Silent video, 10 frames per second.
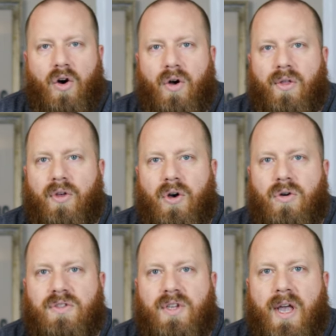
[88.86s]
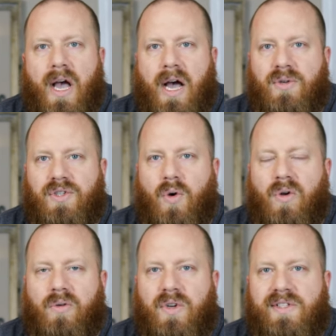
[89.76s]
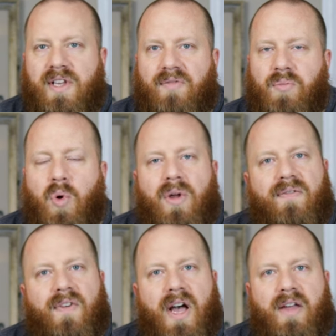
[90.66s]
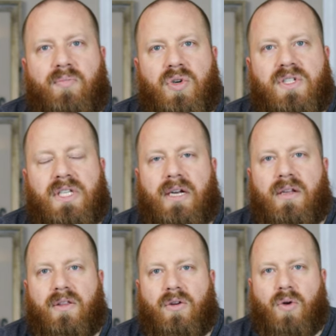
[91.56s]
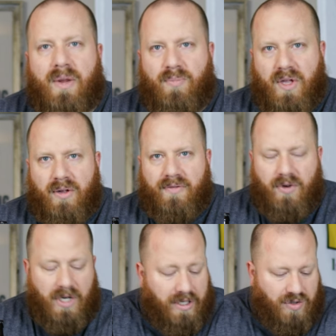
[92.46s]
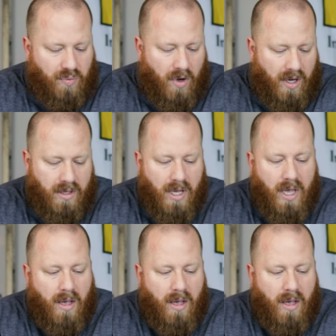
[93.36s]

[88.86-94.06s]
all those, I was going with seven point five percent of the grain bill for each one.